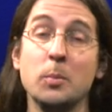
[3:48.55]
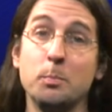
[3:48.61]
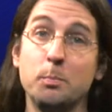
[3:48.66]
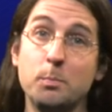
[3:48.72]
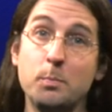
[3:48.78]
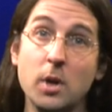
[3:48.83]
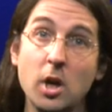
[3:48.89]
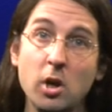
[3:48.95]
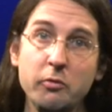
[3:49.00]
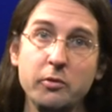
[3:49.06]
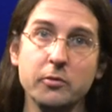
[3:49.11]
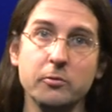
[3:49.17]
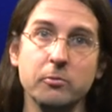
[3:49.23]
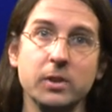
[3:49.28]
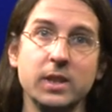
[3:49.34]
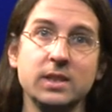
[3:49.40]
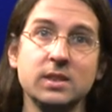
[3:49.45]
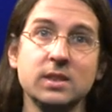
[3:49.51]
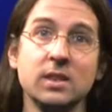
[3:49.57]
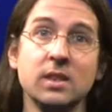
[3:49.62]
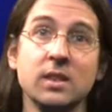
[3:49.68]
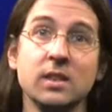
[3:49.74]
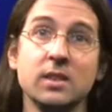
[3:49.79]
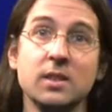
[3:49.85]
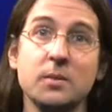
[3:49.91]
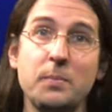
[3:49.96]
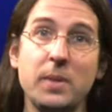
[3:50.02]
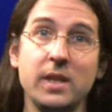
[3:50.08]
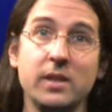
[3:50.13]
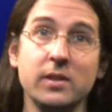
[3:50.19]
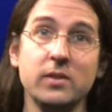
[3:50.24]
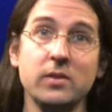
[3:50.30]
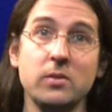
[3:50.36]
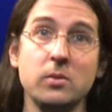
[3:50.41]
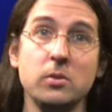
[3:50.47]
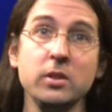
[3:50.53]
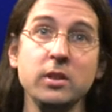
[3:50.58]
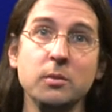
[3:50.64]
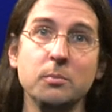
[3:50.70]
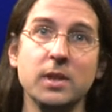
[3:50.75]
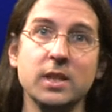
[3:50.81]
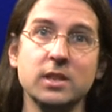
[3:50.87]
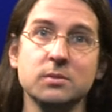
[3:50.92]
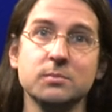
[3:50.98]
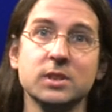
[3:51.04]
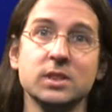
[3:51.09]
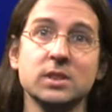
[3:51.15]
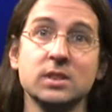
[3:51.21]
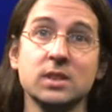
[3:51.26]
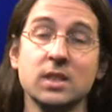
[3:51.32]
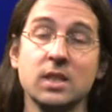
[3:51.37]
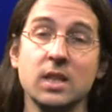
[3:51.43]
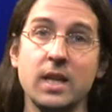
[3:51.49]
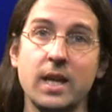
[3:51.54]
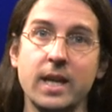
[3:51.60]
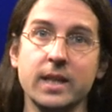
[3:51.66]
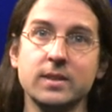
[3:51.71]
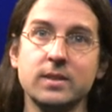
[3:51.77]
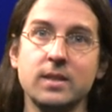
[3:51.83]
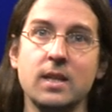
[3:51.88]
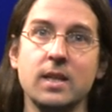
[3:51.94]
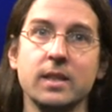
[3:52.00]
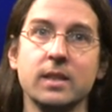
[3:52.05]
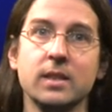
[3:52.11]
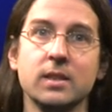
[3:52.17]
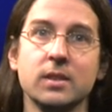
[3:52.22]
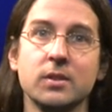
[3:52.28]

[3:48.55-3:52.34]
both of which depend on your measurements xi.